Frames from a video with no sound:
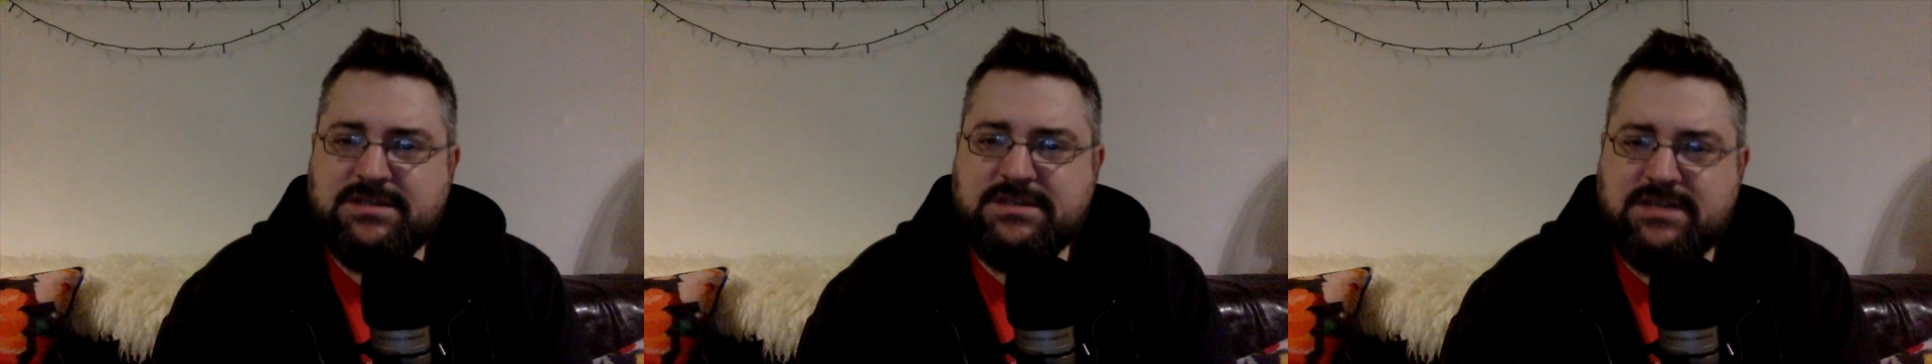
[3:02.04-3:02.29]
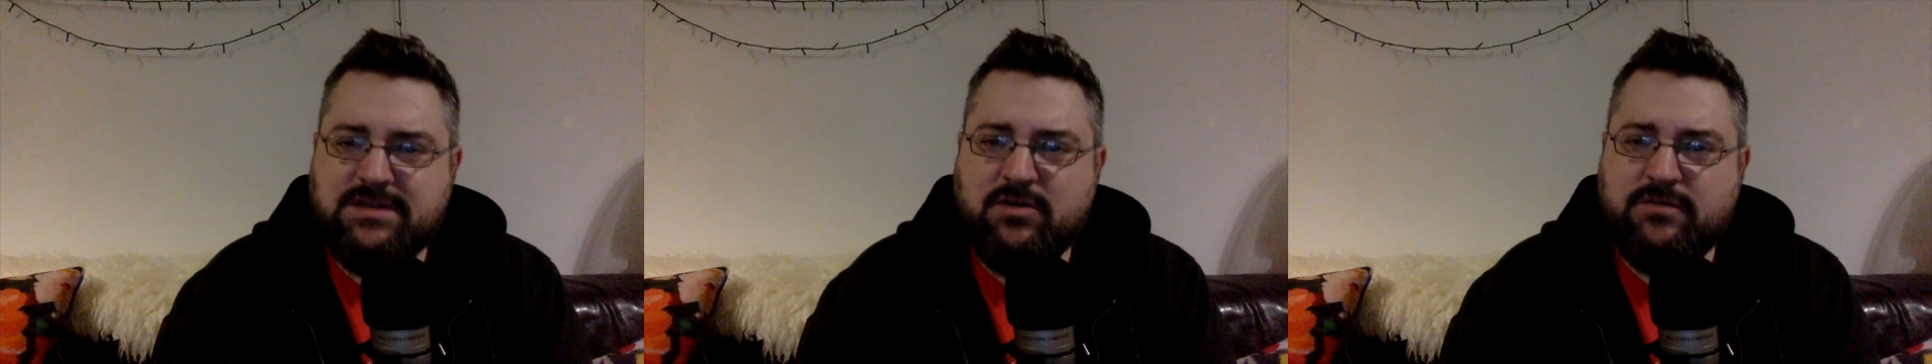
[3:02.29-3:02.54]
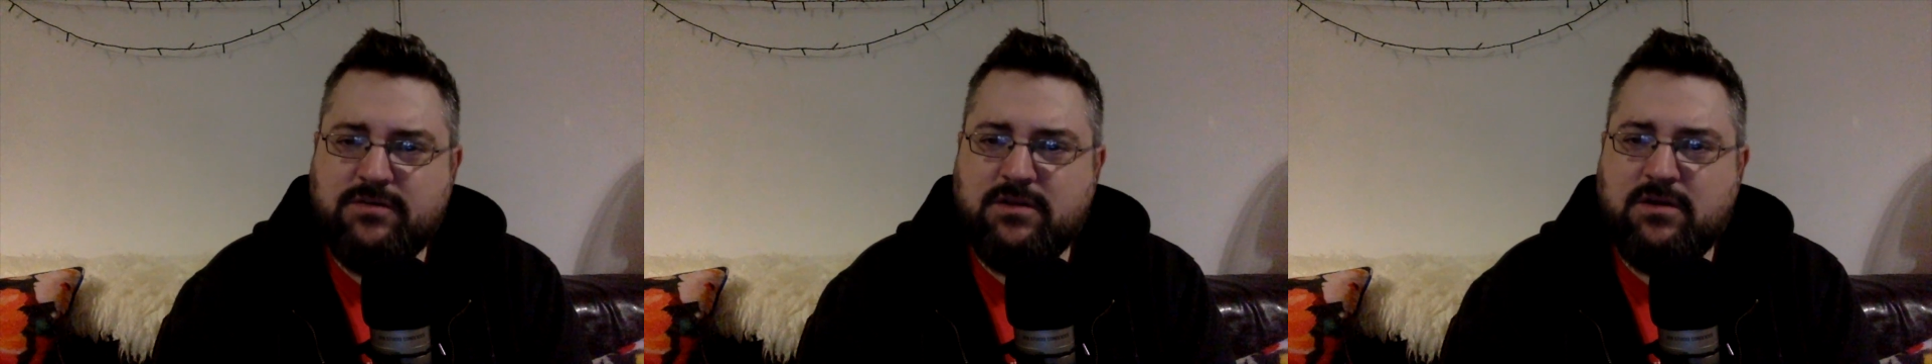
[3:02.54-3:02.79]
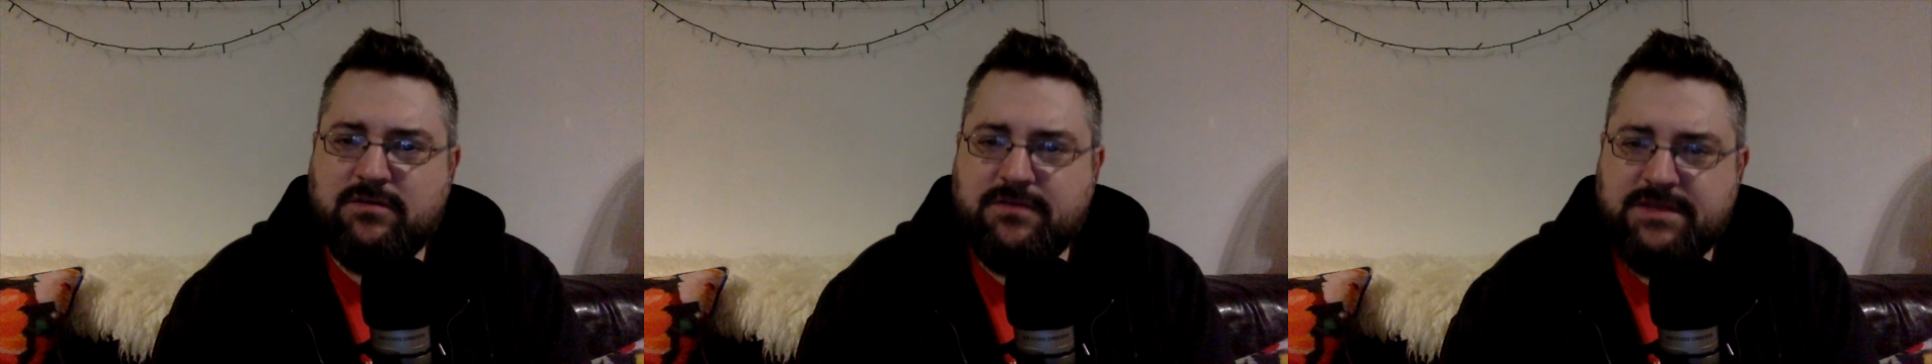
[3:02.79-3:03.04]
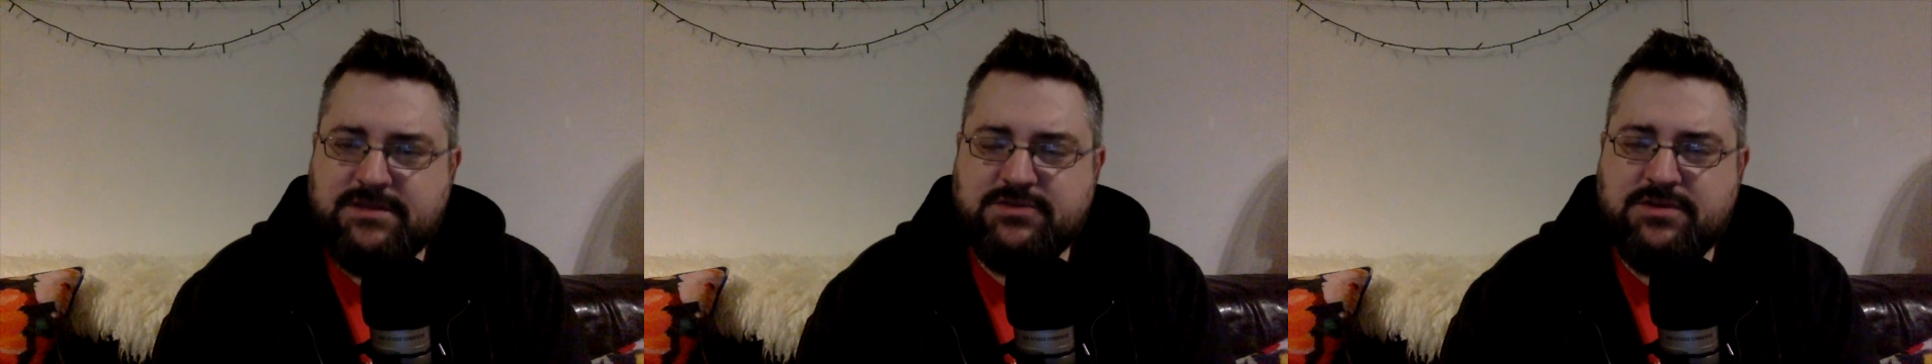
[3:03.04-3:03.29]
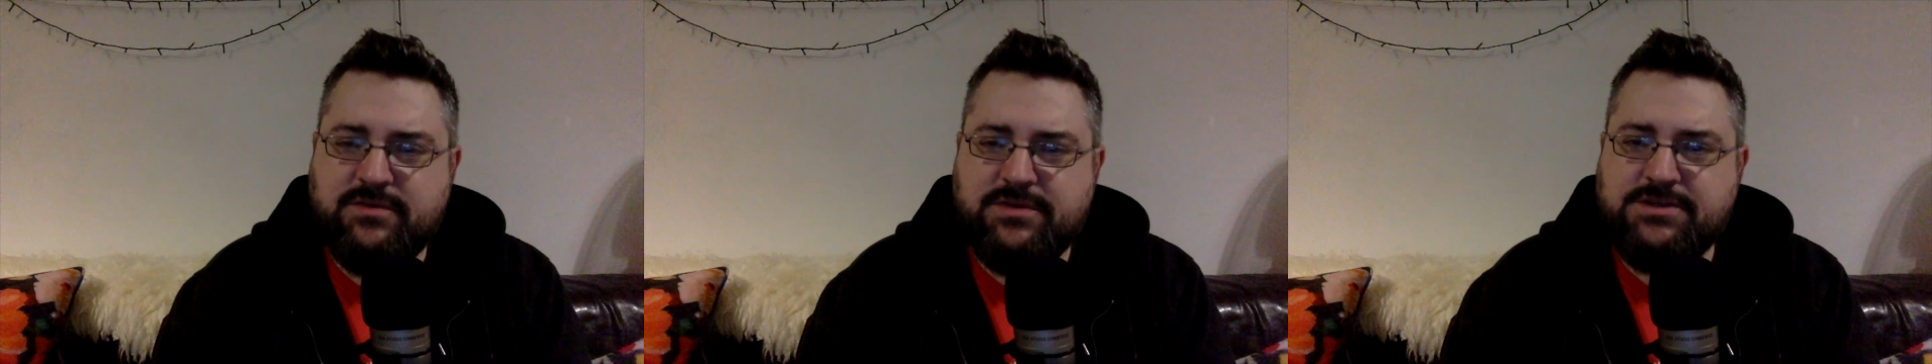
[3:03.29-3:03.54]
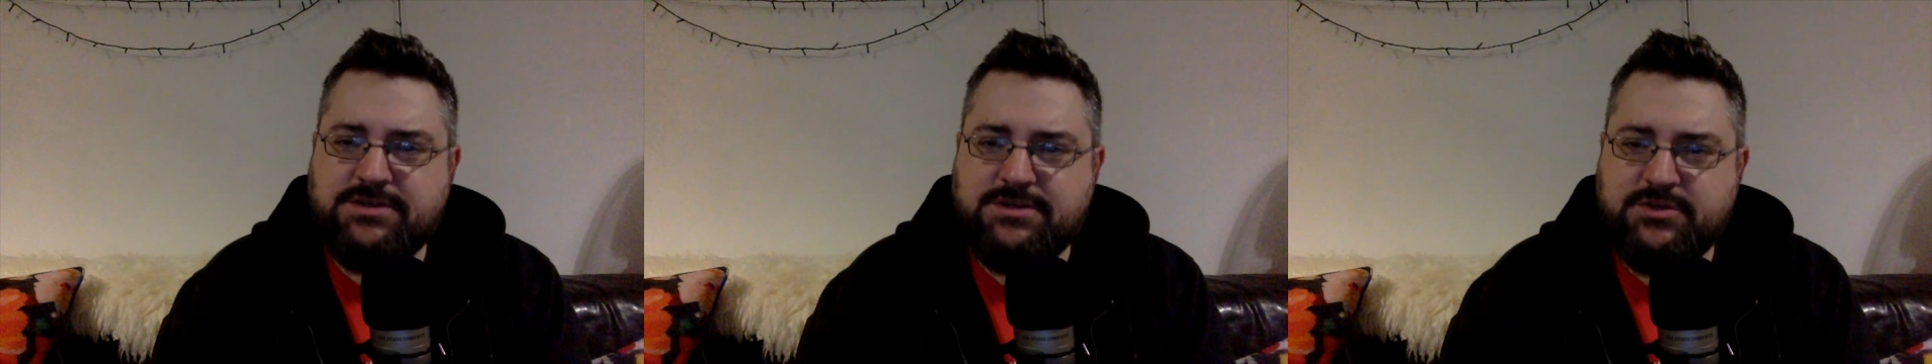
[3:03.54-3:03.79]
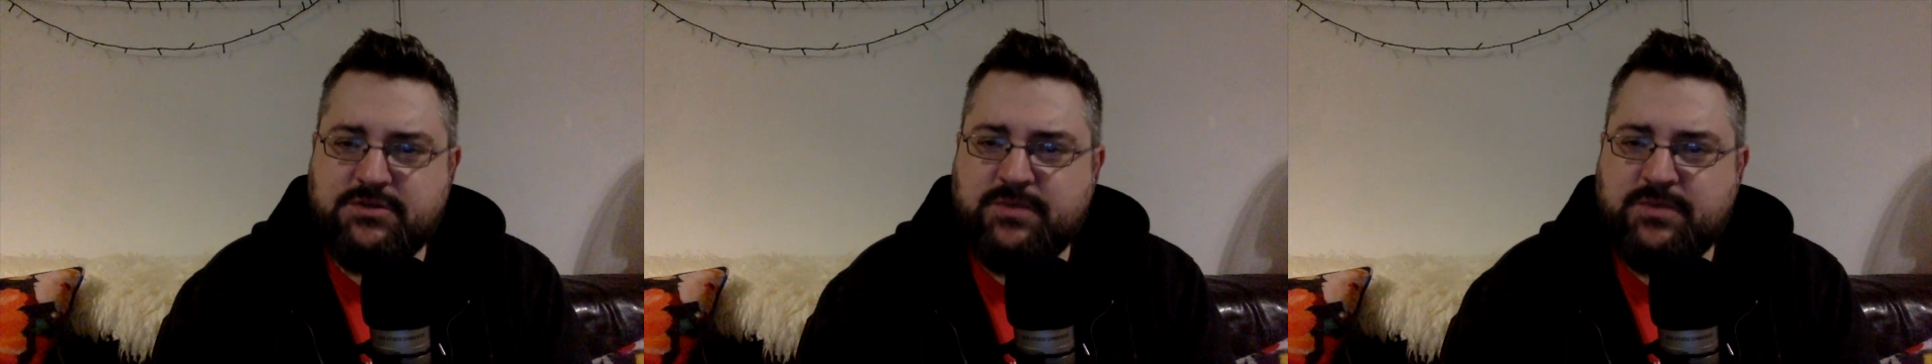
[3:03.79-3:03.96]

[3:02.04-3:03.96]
is an awful lot of history which is just